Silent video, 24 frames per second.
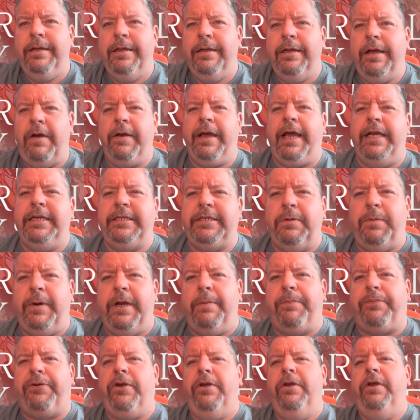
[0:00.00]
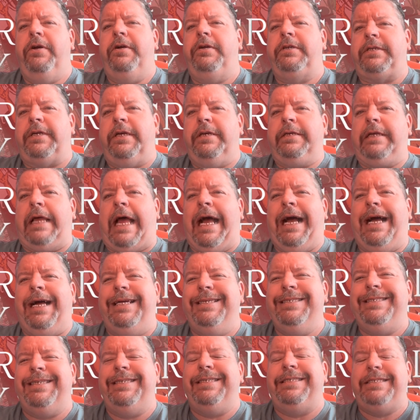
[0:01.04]
Okay, so when a product
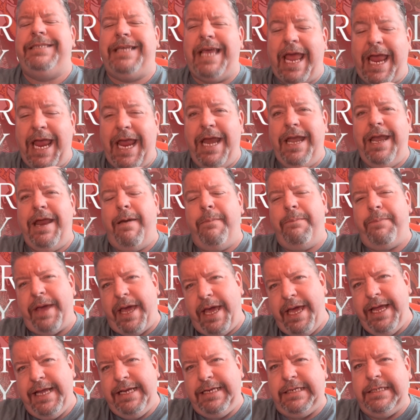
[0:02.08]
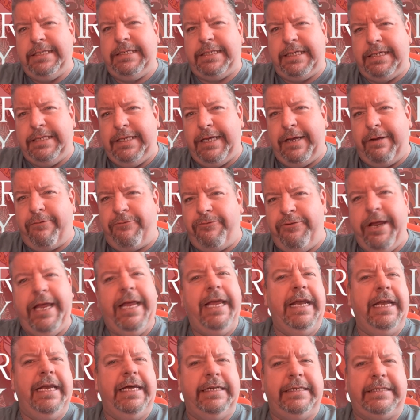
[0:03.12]
has 10 pages in the
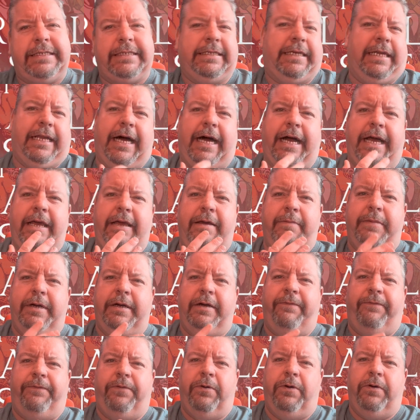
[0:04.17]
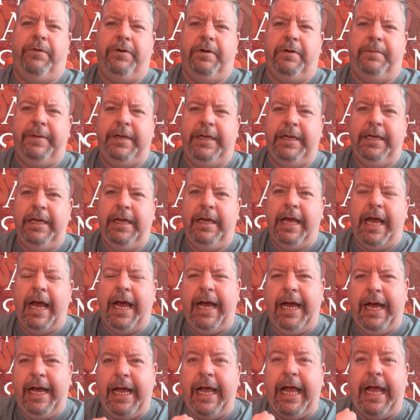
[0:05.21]
Green Slime forum,
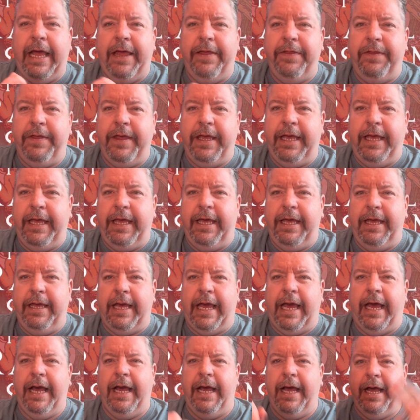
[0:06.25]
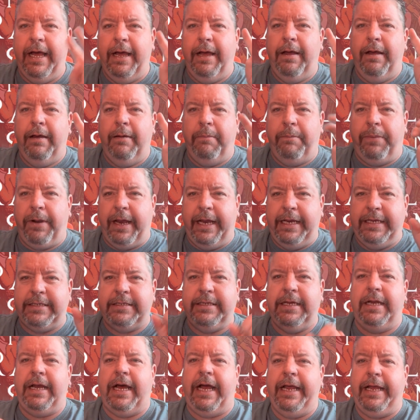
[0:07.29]
the place
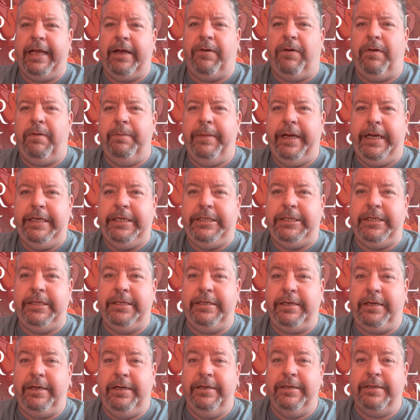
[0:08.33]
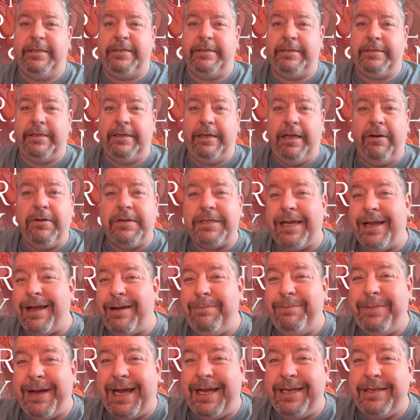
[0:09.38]
that I can't mention because it looks like
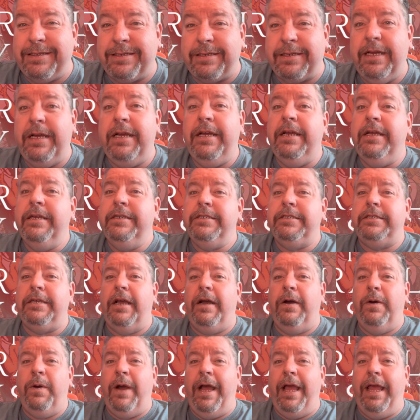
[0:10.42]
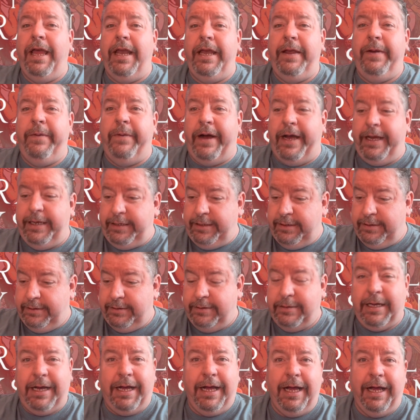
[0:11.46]
I'm banned. So anyway,
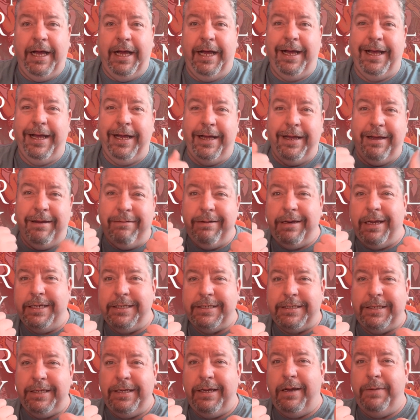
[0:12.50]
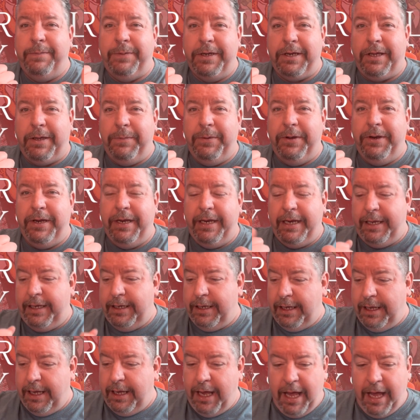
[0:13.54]
nice to the open community.
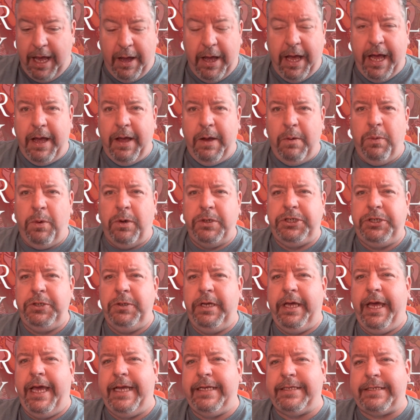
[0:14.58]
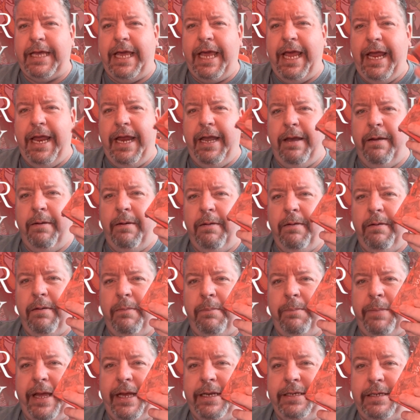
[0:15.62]
What do you get in
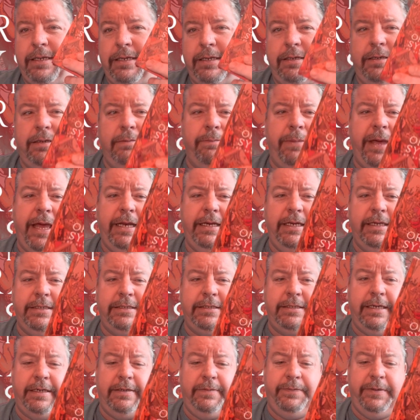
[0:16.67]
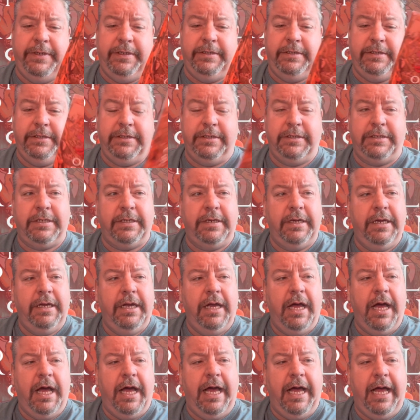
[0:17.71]
Ben Seidman's
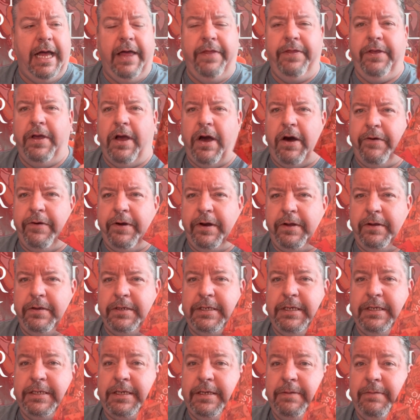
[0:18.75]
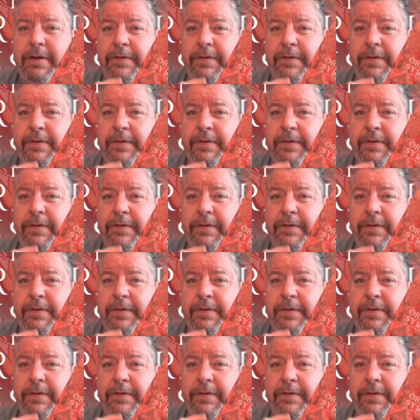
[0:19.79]
the Oracle system?